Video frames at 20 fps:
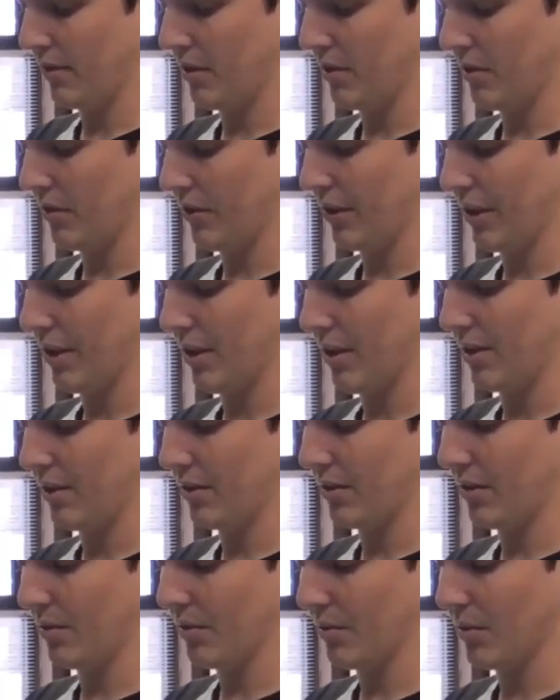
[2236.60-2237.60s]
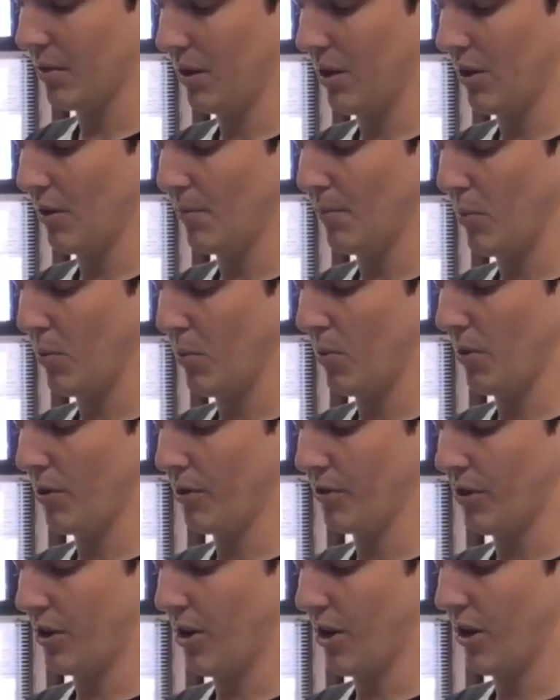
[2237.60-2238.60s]
flow cell where all the
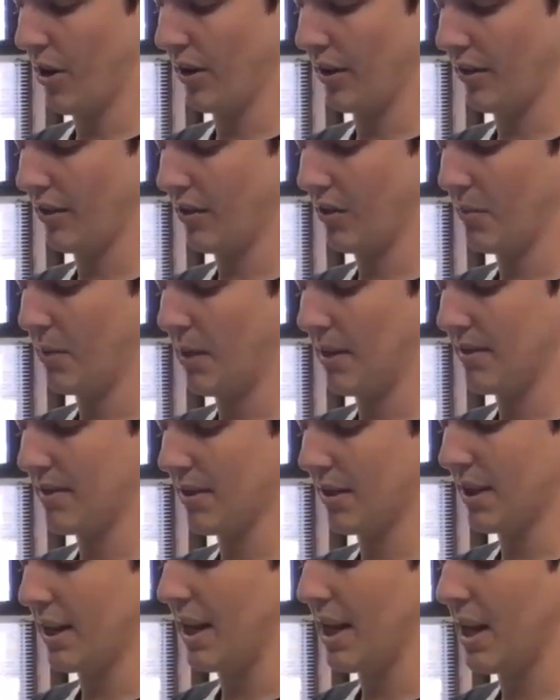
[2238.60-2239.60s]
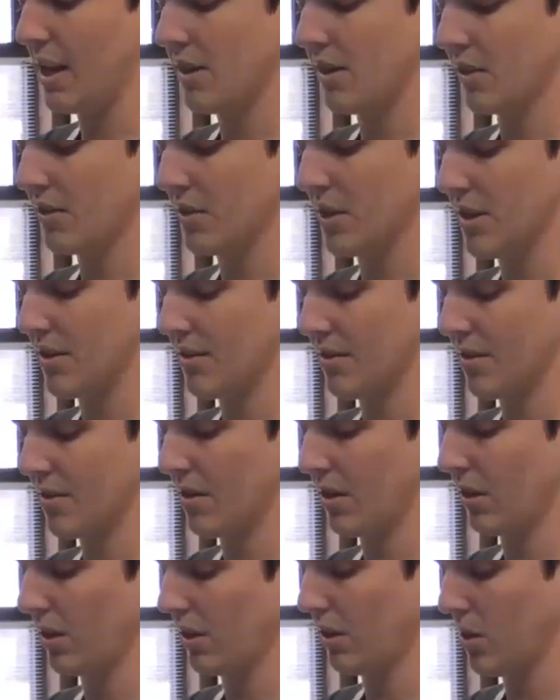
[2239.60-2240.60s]
pores are. So it basically increases
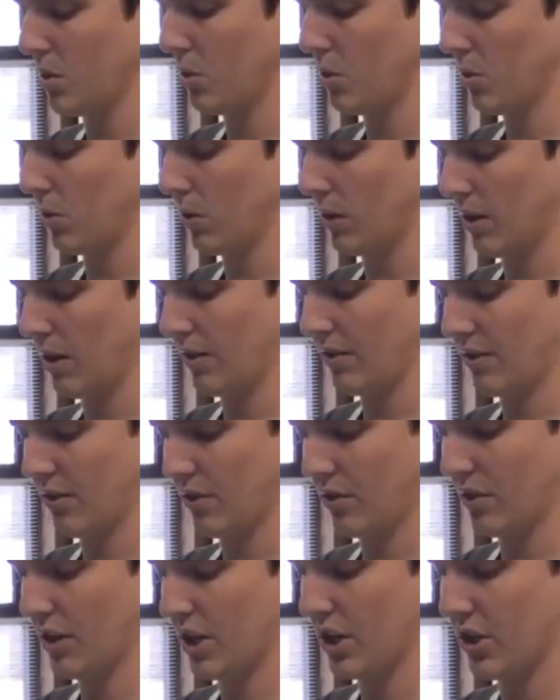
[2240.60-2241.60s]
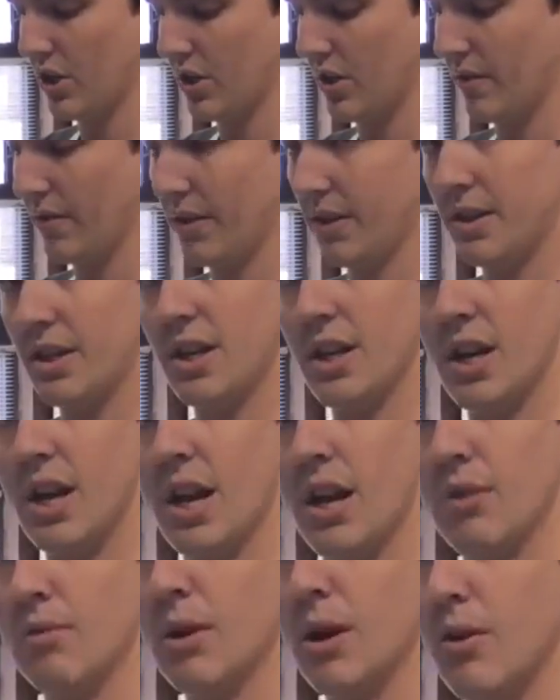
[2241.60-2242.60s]
the local concentration of the DNA
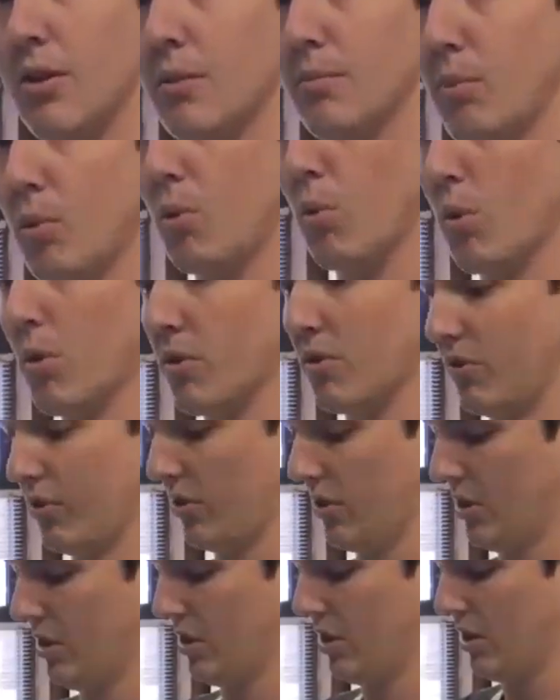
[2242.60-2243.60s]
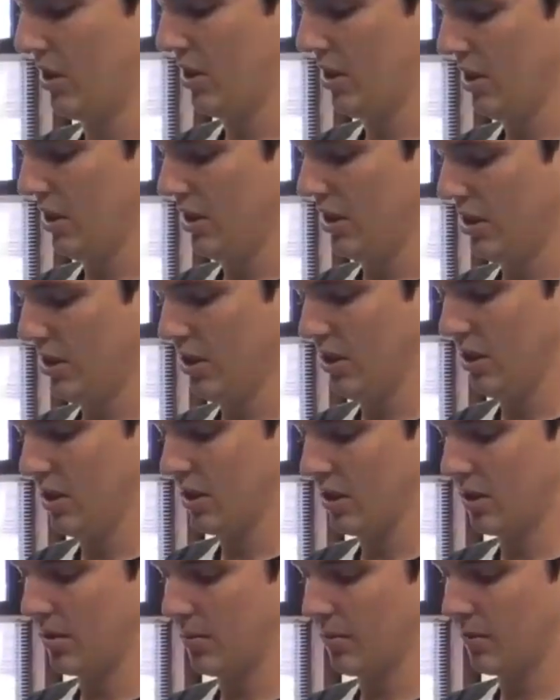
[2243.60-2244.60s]
around the pores
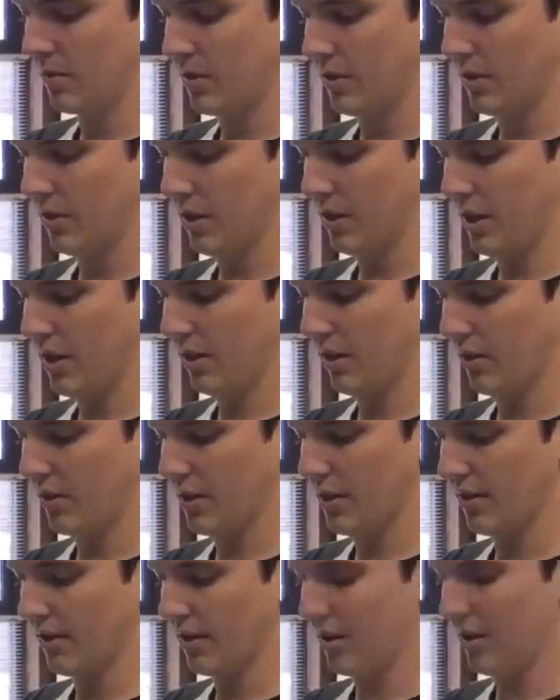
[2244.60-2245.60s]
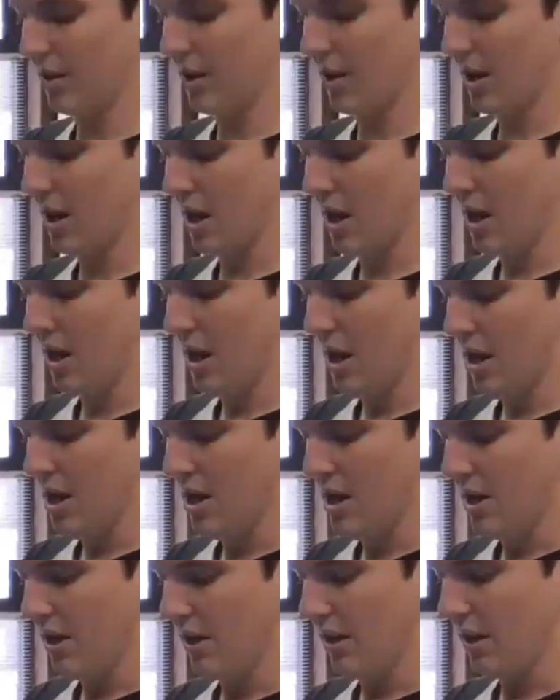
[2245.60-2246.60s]
to increase the
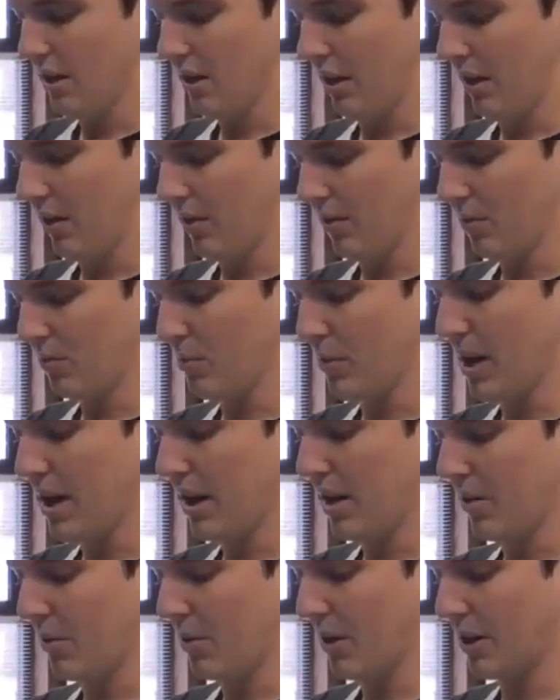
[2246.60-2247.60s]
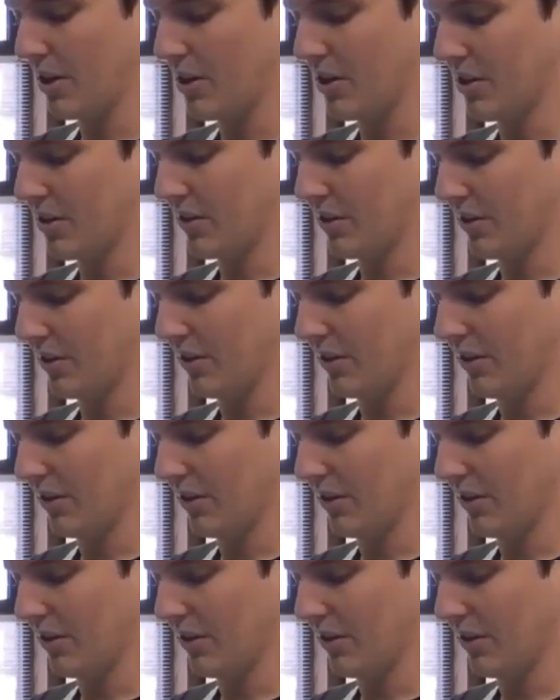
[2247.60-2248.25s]
rate at which